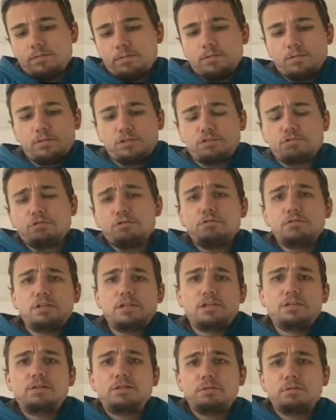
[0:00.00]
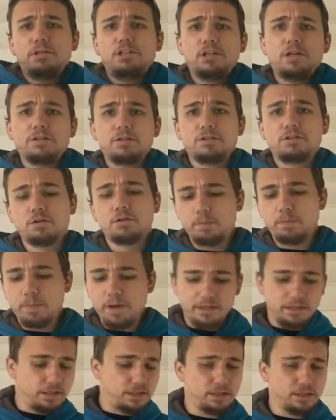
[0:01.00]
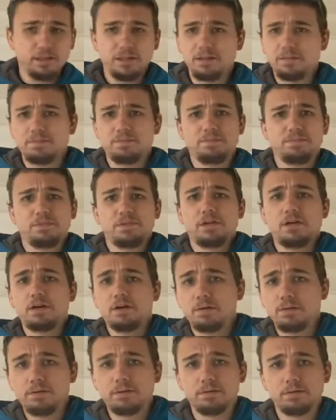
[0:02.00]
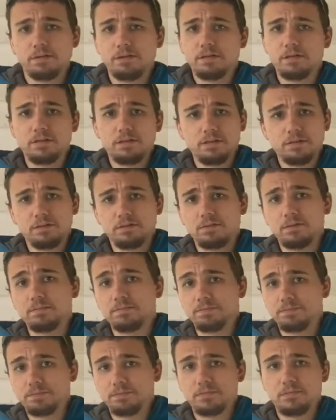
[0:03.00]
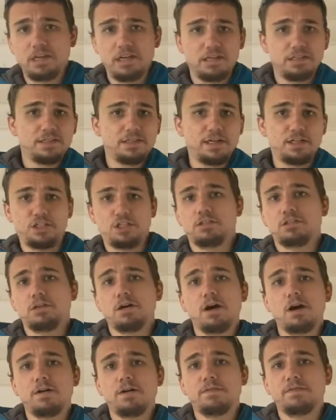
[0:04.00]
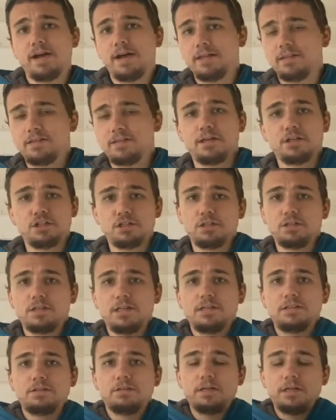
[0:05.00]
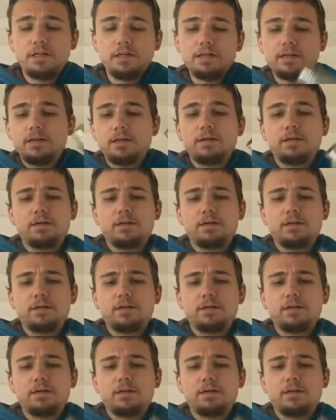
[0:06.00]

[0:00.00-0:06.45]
Screws into each other, so basically, you know, you can take sections off, add sections as you need it.